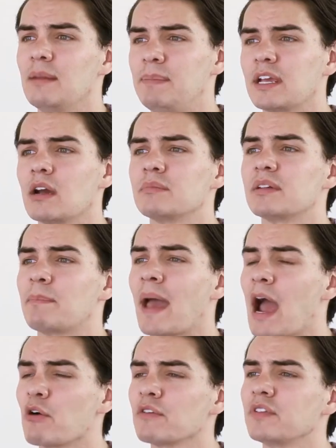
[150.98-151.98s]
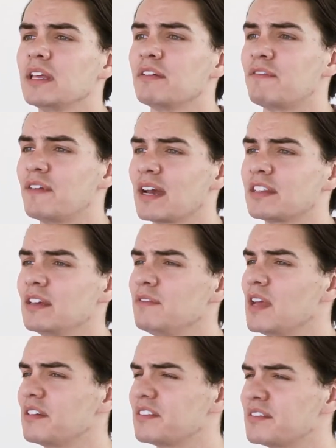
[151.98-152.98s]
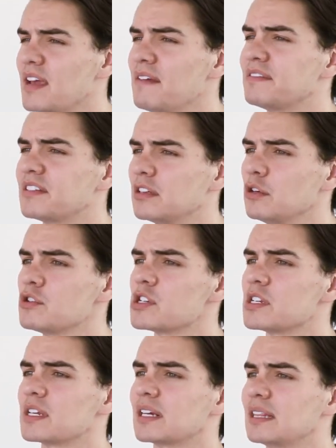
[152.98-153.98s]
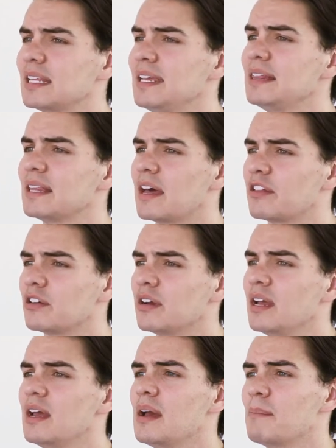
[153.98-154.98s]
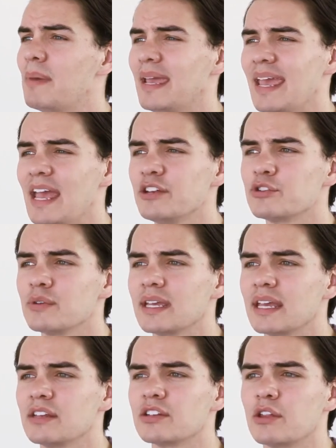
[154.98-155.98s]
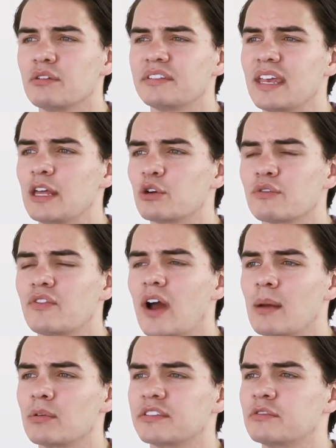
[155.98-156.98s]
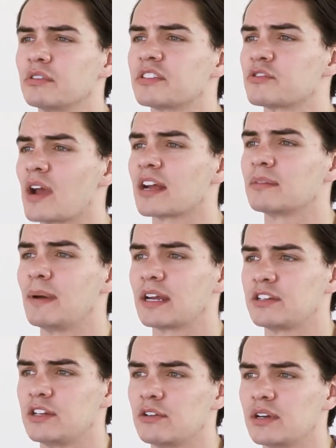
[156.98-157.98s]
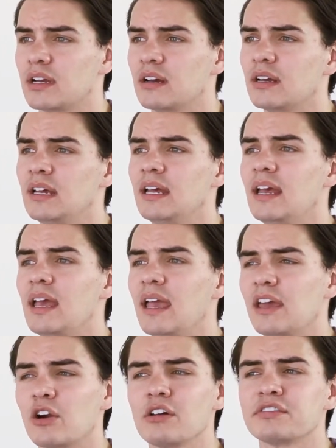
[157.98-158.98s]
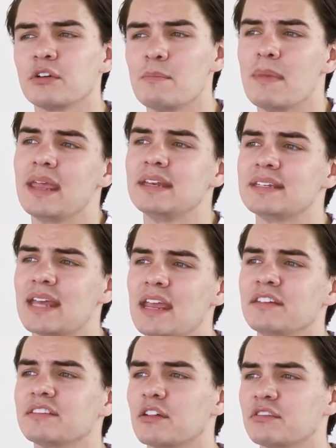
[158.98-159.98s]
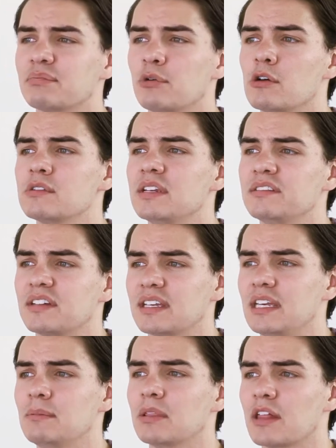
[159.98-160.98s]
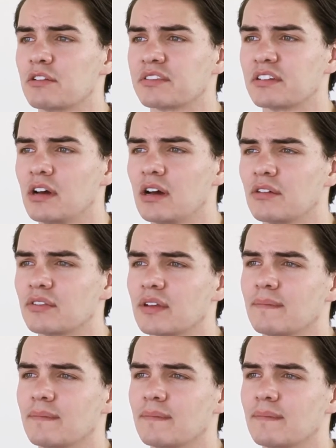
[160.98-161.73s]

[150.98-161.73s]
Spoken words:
it becomes a powerfully effective yet safe solution to clean leather by entering into those inner fibers to extract bacteria. It also maintains those proteins that keep leather soft.